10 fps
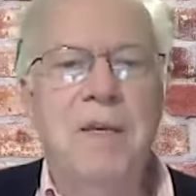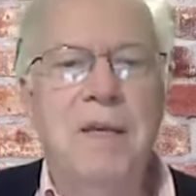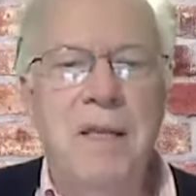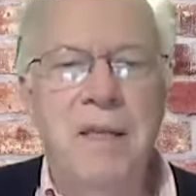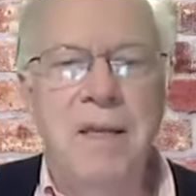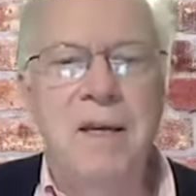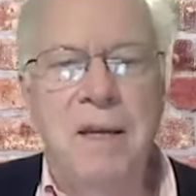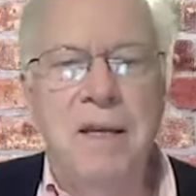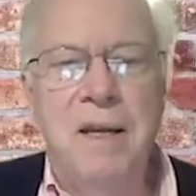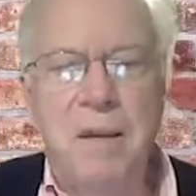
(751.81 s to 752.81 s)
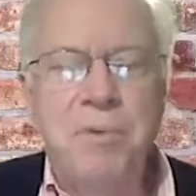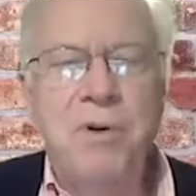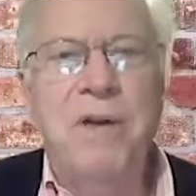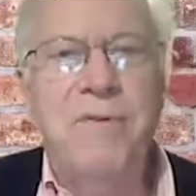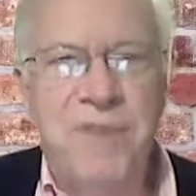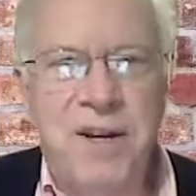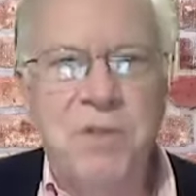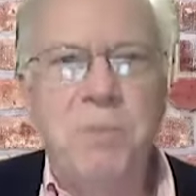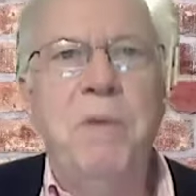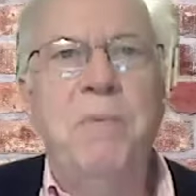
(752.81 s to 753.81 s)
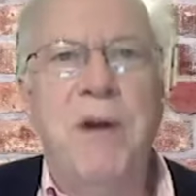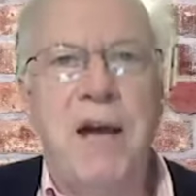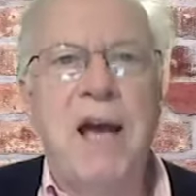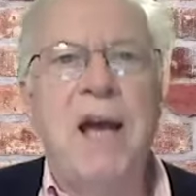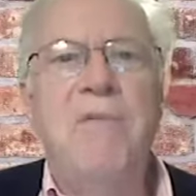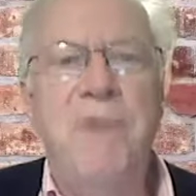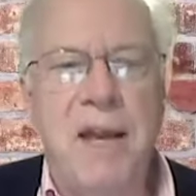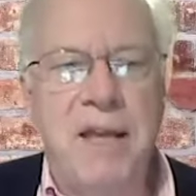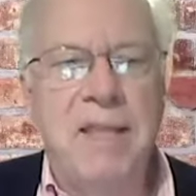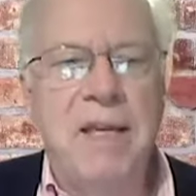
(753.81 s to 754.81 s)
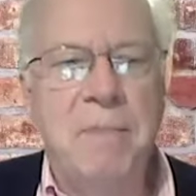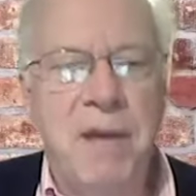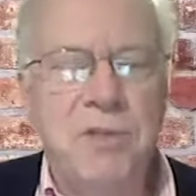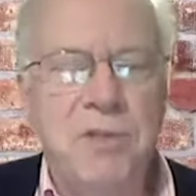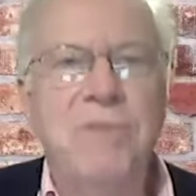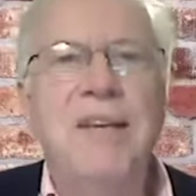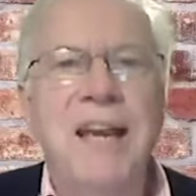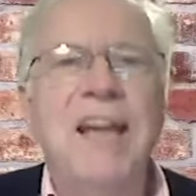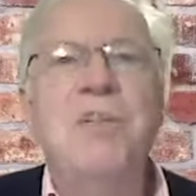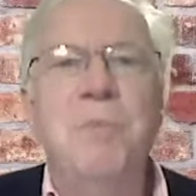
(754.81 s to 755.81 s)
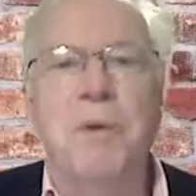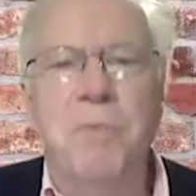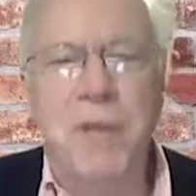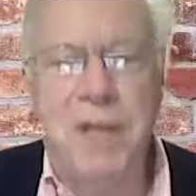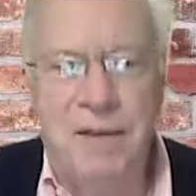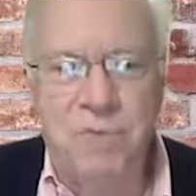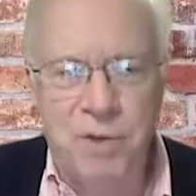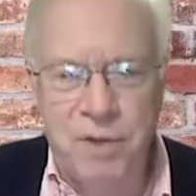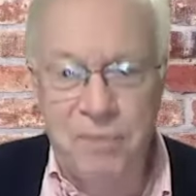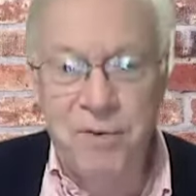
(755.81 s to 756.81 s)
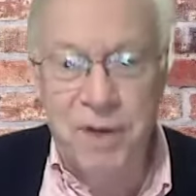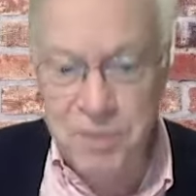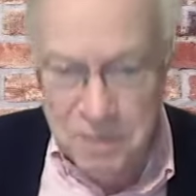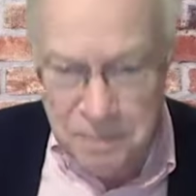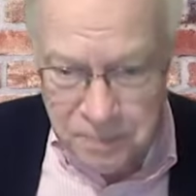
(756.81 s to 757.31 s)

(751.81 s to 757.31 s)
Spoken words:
in the number of friends people have and the amount of engagement we have with our friends.